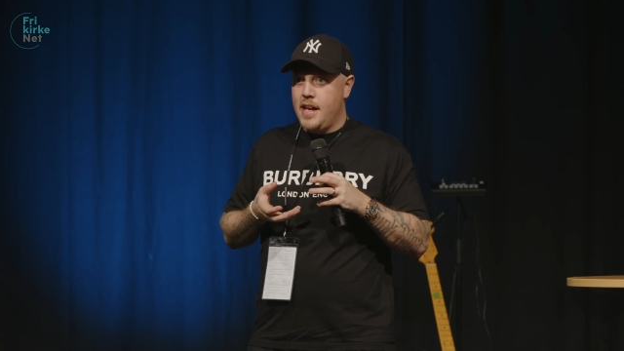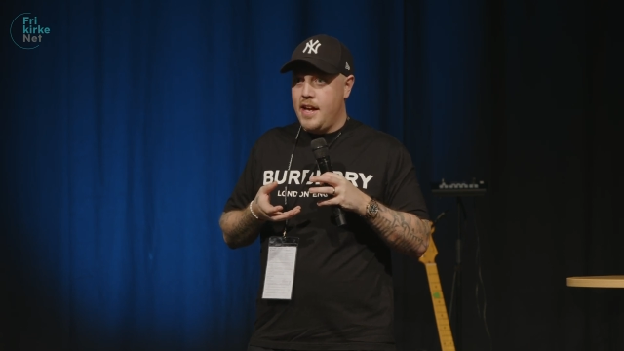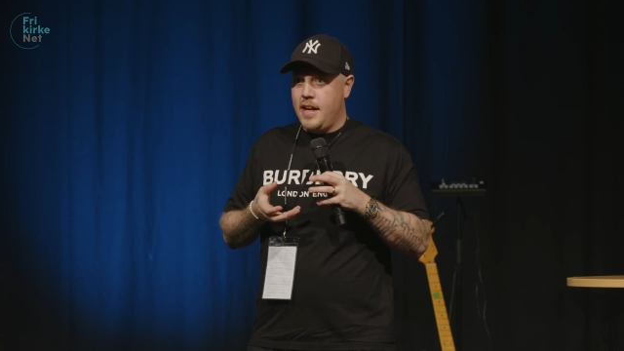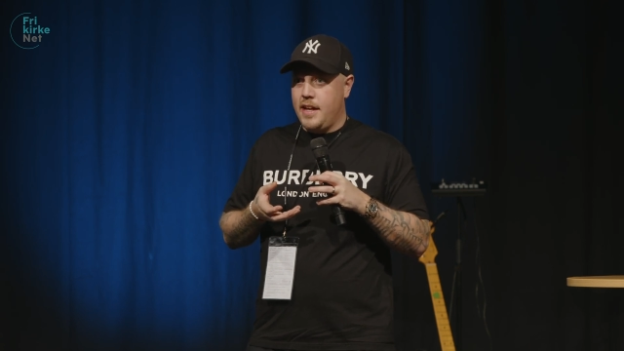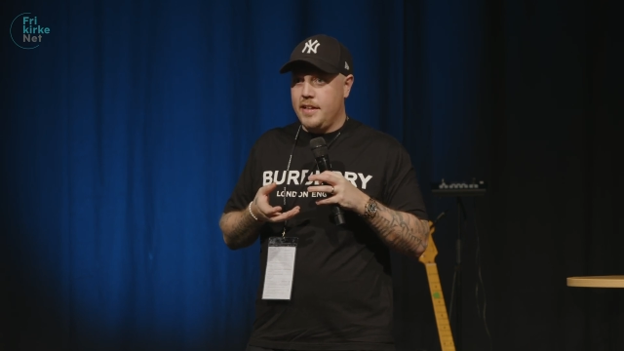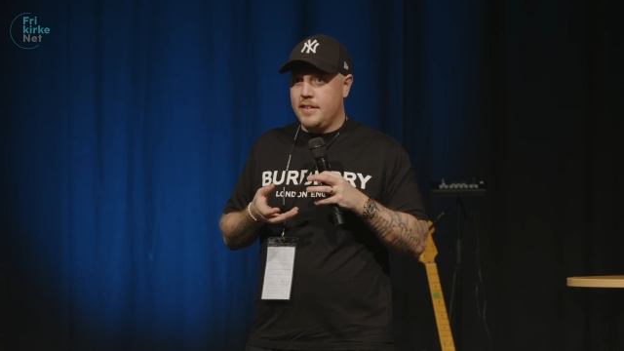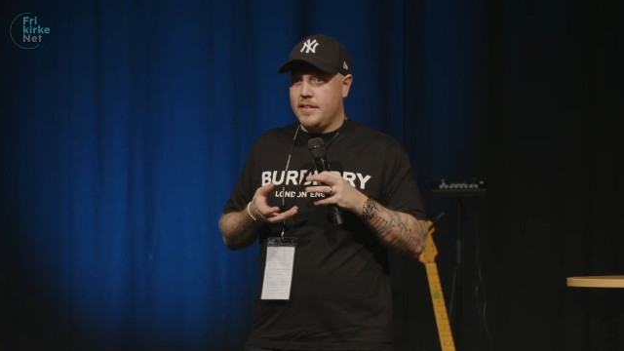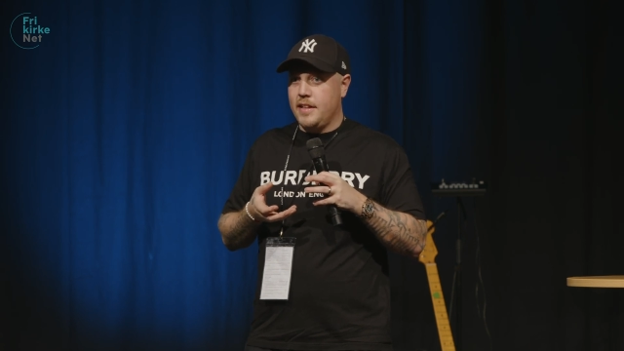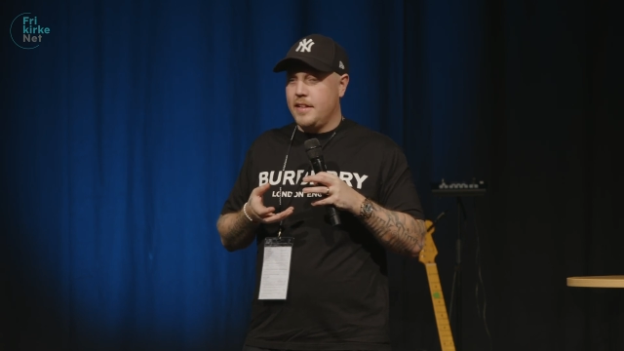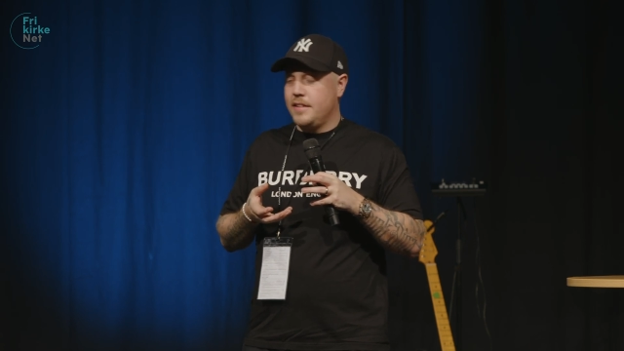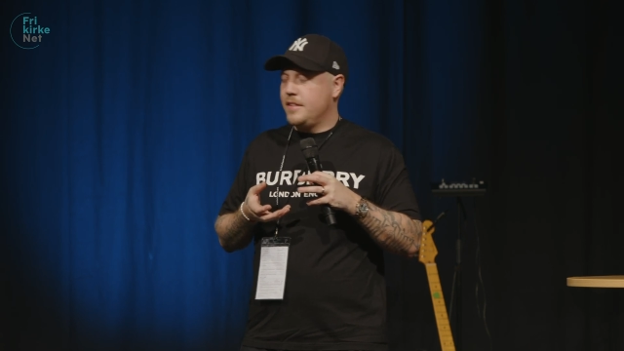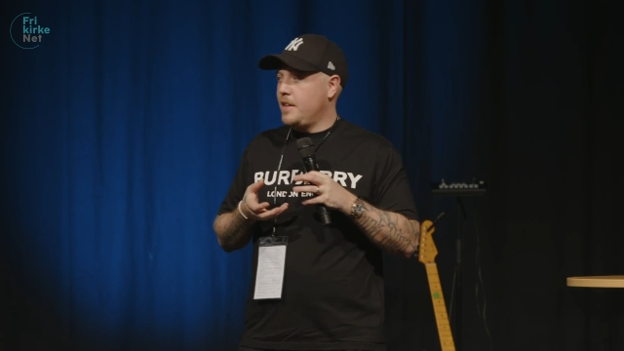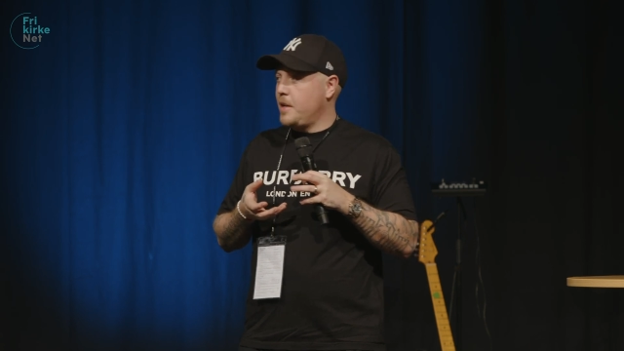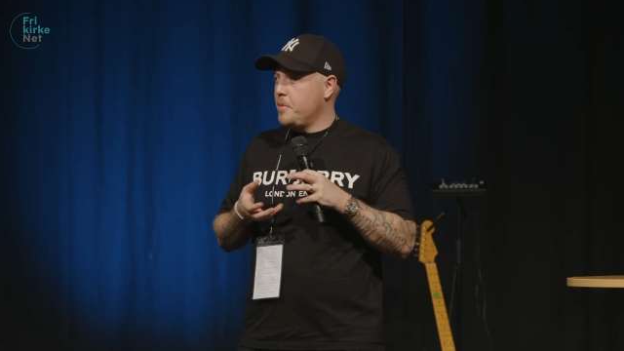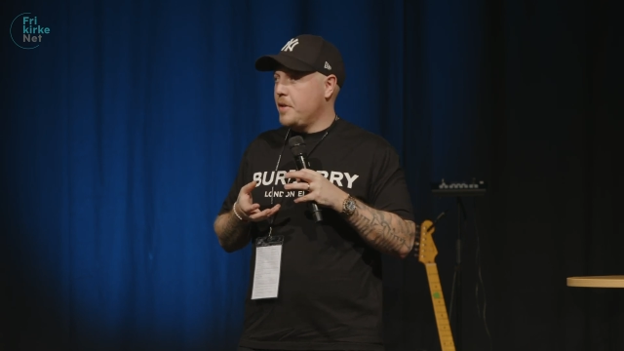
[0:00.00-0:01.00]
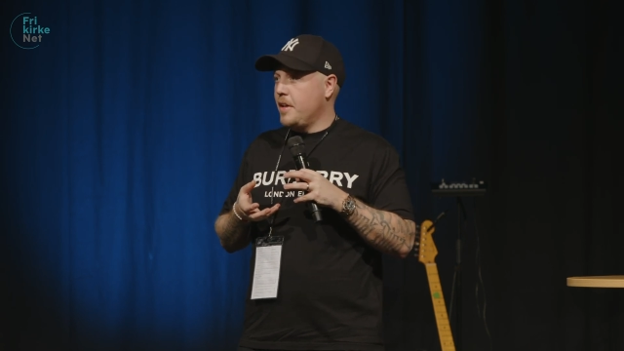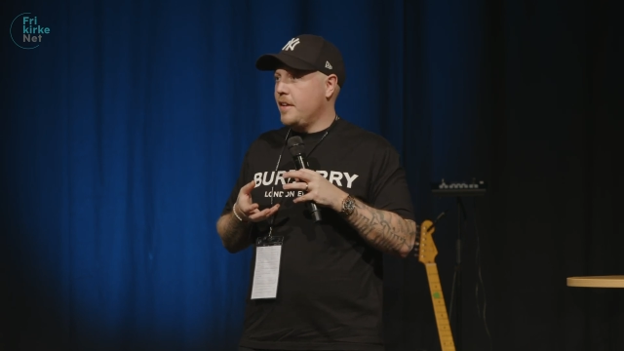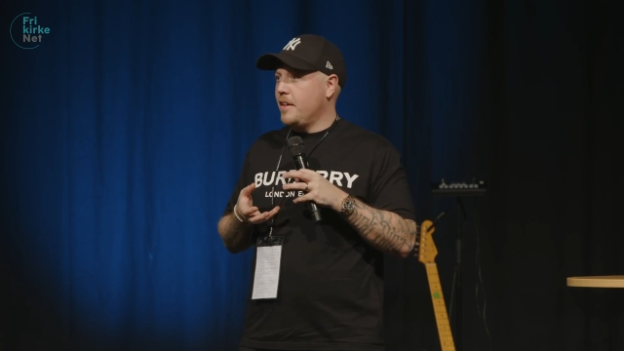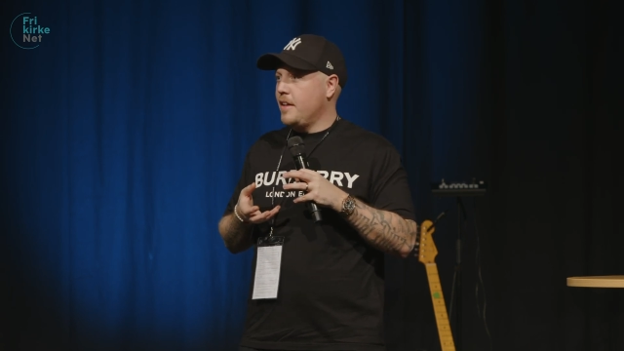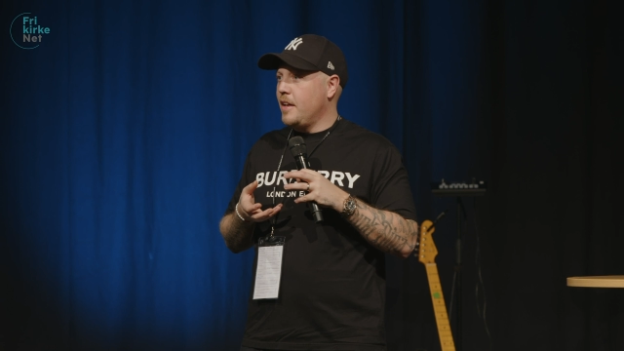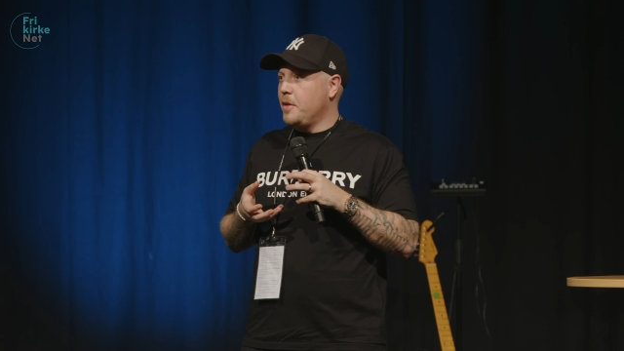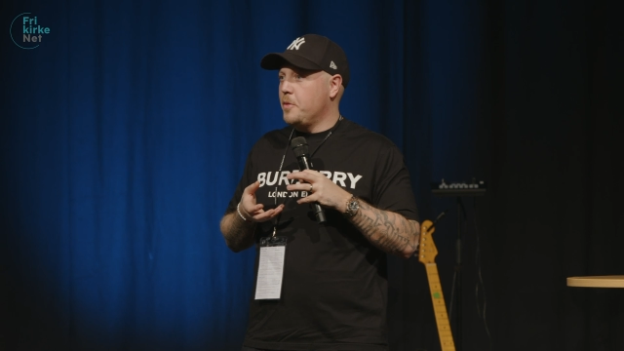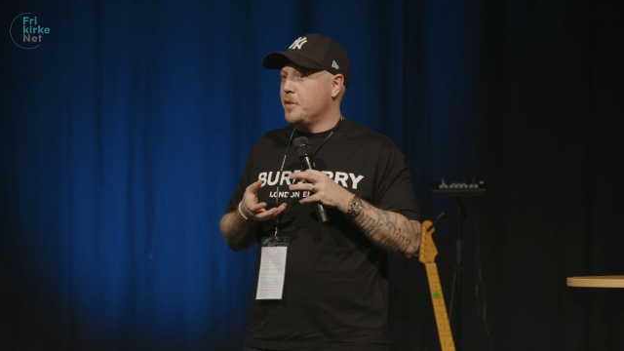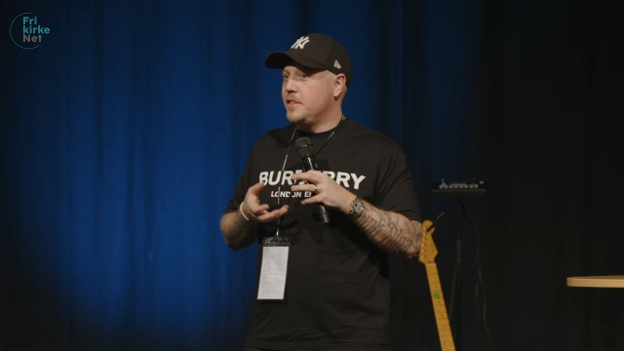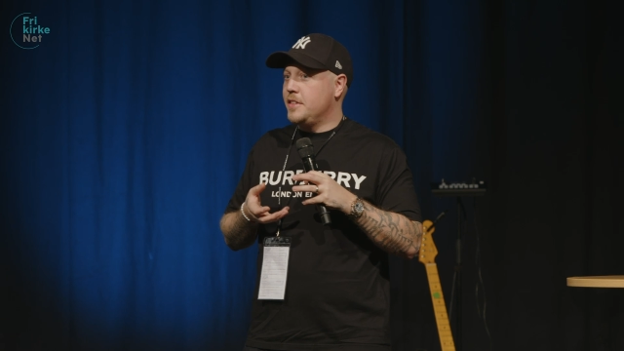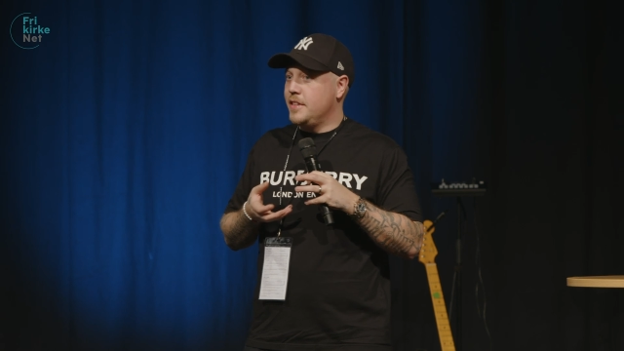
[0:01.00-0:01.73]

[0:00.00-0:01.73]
And he says, now I'm going to tell you what